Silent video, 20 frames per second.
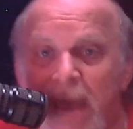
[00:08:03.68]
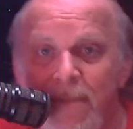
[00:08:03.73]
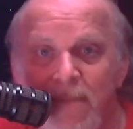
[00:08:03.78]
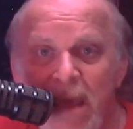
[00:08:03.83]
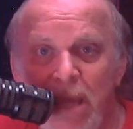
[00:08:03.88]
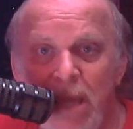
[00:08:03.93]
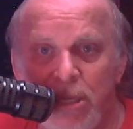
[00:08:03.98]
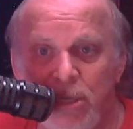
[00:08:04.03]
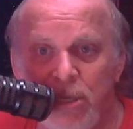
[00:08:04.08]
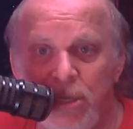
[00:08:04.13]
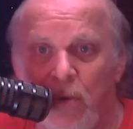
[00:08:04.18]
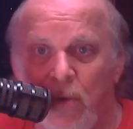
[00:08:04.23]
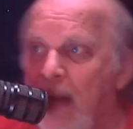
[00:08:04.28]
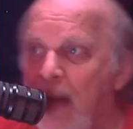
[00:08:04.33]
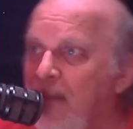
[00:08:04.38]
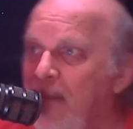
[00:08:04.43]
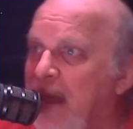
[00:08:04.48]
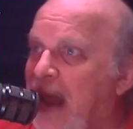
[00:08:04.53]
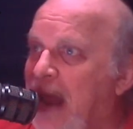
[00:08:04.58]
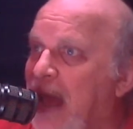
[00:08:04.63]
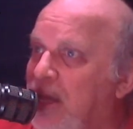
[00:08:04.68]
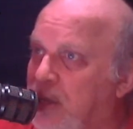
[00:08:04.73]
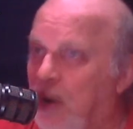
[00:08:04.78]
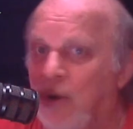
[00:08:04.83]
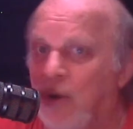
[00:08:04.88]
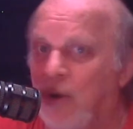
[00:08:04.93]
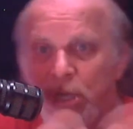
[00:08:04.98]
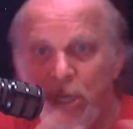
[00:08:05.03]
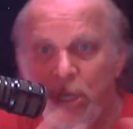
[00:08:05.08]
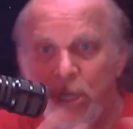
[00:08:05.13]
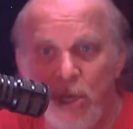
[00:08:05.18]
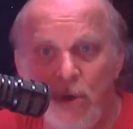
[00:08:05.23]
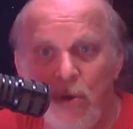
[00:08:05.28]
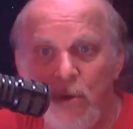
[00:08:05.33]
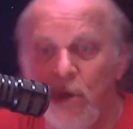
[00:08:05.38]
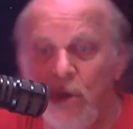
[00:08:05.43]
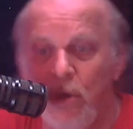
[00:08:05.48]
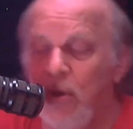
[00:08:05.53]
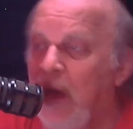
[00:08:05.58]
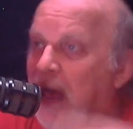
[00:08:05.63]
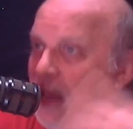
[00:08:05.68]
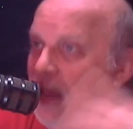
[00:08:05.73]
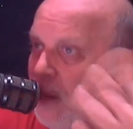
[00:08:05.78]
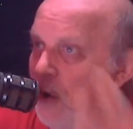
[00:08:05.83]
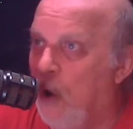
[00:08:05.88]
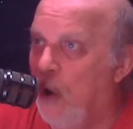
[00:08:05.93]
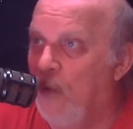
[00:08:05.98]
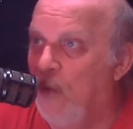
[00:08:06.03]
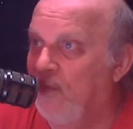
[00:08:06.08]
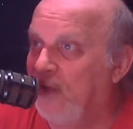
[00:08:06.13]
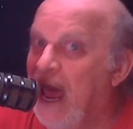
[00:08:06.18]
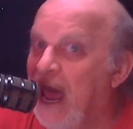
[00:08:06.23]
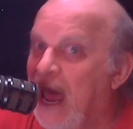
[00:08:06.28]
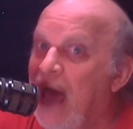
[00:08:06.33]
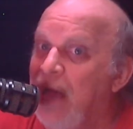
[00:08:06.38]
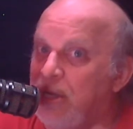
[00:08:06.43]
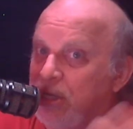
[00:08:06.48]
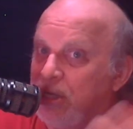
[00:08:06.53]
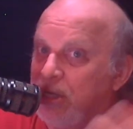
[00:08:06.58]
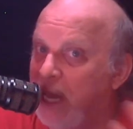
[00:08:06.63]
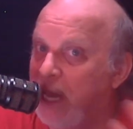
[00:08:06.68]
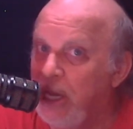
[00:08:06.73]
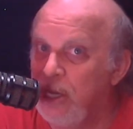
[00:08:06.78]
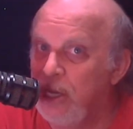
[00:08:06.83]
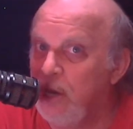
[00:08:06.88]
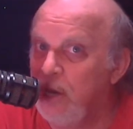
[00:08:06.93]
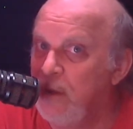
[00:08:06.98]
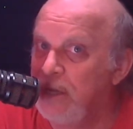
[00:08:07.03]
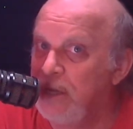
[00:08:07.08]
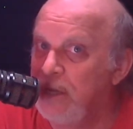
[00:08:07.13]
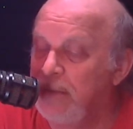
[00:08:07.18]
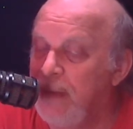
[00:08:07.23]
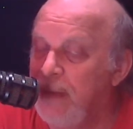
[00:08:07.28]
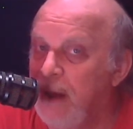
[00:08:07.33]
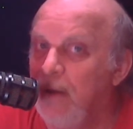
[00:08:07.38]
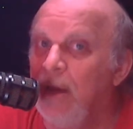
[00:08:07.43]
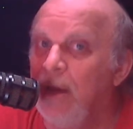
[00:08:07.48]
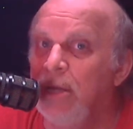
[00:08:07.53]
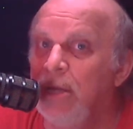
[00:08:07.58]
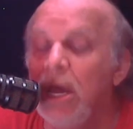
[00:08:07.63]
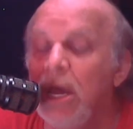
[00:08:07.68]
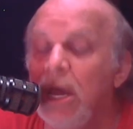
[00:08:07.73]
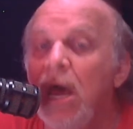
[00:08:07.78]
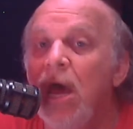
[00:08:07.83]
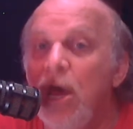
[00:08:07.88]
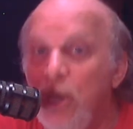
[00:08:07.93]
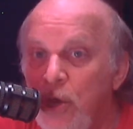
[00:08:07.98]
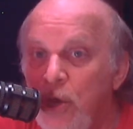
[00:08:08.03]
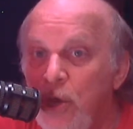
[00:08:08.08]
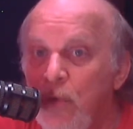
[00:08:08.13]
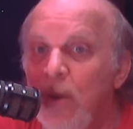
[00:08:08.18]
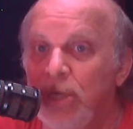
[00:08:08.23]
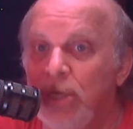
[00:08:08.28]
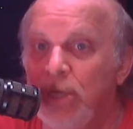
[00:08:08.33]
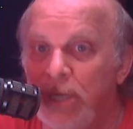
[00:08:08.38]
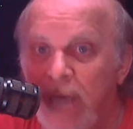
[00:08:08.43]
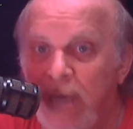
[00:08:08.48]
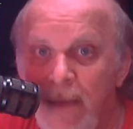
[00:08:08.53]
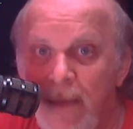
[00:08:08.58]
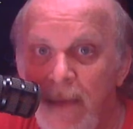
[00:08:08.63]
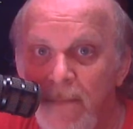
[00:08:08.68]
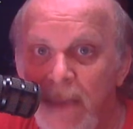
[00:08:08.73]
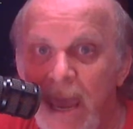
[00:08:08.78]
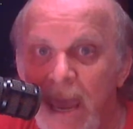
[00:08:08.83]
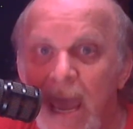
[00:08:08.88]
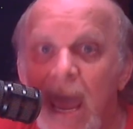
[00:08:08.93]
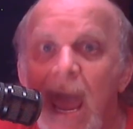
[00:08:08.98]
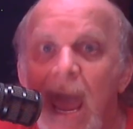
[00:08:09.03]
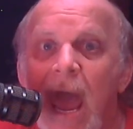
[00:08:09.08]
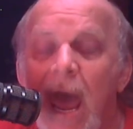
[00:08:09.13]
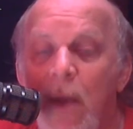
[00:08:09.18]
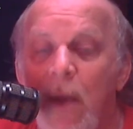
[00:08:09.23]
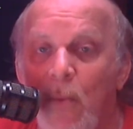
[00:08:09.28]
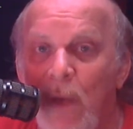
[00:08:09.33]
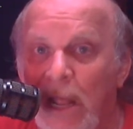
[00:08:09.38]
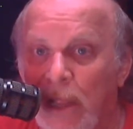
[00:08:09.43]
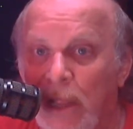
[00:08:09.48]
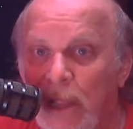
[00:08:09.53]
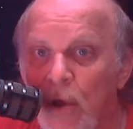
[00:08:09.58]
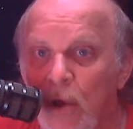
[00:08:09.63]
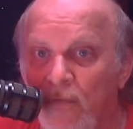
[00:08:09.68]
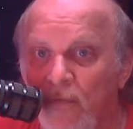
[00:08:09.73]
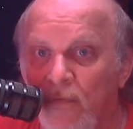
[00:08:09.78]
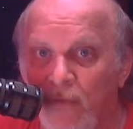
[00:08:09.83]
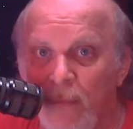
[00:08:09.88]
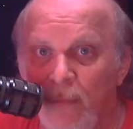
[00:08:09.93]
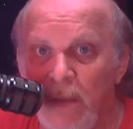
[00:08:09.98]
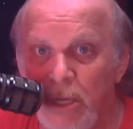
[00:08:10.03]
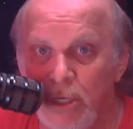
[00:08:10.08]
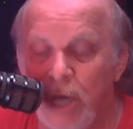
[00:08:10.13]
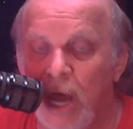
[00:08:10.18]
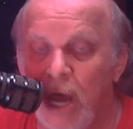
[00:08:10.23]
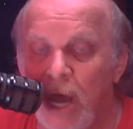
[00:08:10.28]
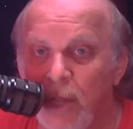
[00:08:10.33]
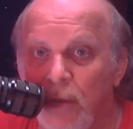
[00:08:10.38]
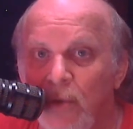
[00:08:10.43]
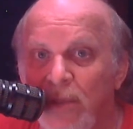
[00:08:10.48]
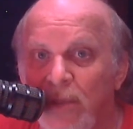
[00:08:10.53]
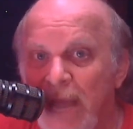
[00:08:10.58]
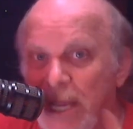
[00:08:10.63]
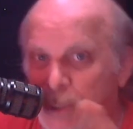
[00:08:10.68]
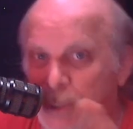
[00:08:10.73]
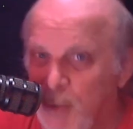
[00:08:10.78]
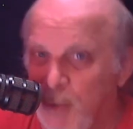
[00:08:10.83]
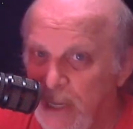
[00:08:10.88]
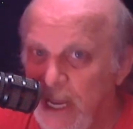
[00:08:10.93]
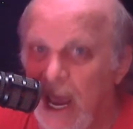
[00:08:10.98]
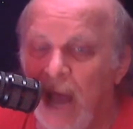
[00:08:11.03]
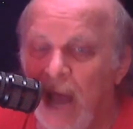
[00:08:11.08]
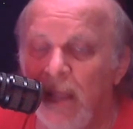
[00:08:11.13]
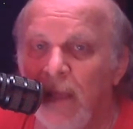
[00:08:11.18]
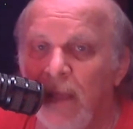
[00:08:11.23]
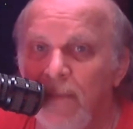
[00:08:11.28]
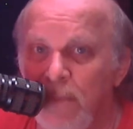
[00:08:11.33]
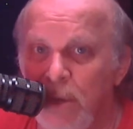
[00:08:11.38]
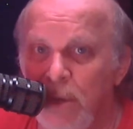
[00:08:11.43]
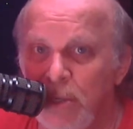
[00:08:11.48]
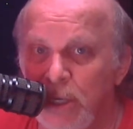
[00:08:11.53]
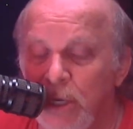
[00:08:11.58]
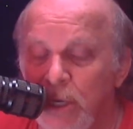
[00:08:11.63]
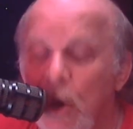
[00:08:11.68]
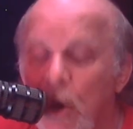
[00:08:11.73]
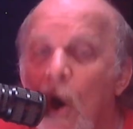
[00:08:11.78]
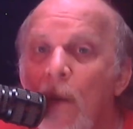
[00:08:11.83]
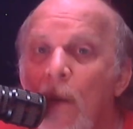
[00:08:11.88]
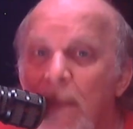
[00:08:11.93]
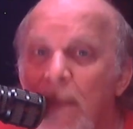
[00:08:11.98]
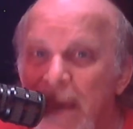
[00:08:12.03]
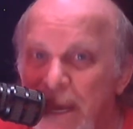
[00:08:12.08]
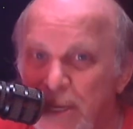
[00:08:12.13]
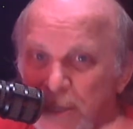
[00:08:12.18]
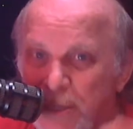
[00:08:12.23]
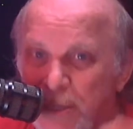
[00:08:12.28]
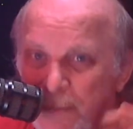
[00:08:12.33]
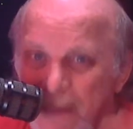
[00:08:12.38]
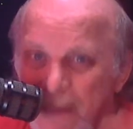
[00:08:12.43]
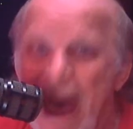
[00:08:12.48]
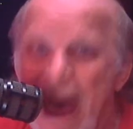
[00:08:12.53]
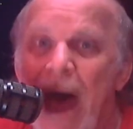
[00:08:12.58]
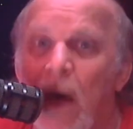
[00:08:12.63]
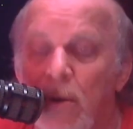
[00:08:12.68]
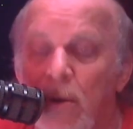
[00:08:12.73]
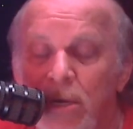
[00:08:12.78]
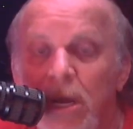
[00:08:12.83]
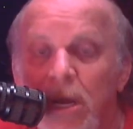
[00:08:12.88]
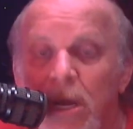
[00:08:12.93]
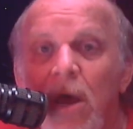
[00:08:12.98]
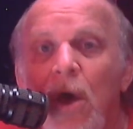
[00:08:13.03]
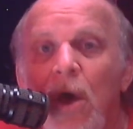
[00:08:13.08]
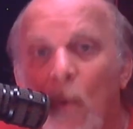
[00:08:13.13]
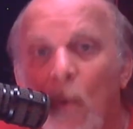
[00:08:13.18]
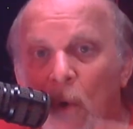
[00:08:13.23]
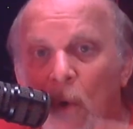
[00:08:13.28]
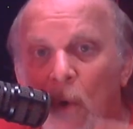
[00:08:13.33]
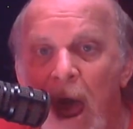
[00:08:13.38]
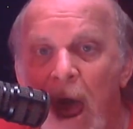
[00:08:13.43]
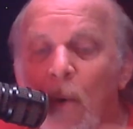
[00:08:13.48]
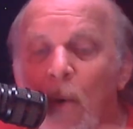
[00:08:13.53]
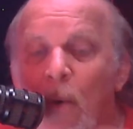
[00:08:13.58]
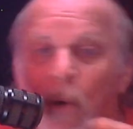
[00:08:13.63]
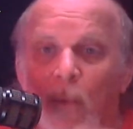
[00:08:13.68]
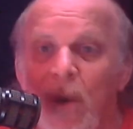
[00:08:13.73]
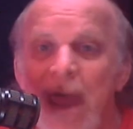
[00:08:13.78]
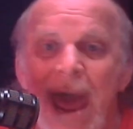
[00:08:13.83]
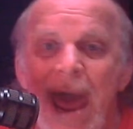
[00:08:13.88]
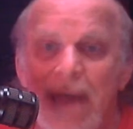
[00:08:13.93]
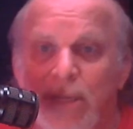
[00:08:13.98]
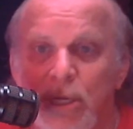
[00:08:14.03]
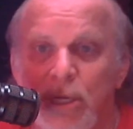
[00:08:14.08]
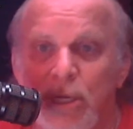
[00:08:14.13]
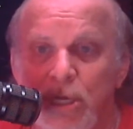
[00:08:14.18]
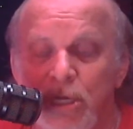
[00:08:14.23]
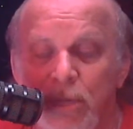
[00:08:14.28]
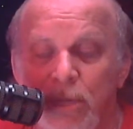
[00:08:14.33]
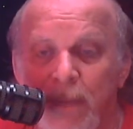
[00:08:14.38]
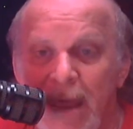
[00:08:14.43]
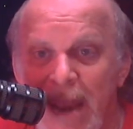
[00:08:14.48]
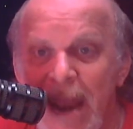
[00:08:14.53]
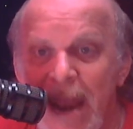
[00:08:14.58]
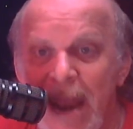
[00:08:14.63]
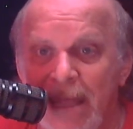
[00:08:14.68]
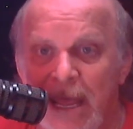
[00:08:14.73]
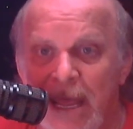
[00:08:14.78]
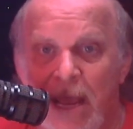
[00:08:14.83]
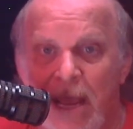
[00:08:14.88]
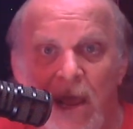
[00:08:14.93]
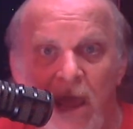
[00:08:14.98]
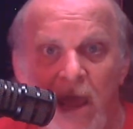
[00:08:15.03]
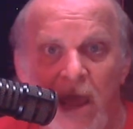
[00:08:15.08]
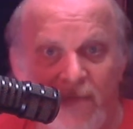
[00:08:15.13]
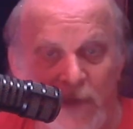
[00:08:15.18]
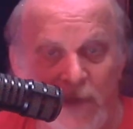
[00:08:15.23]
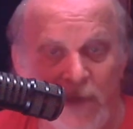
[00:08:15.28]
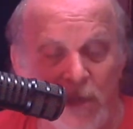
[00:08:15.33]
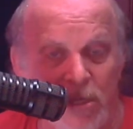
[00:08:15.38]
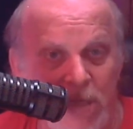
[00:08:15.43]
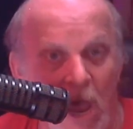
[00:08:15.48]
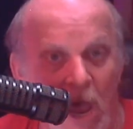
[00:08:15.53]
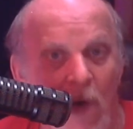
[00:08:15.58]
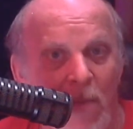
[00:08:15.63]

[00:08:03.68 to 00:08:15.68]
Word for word: me too. I mean, I talk to you, I, and hopefully, I educate you in some areas. You educate me, and we learn from each other. That's what the I Love Music Army is about. Where I will react to just about anything if you tell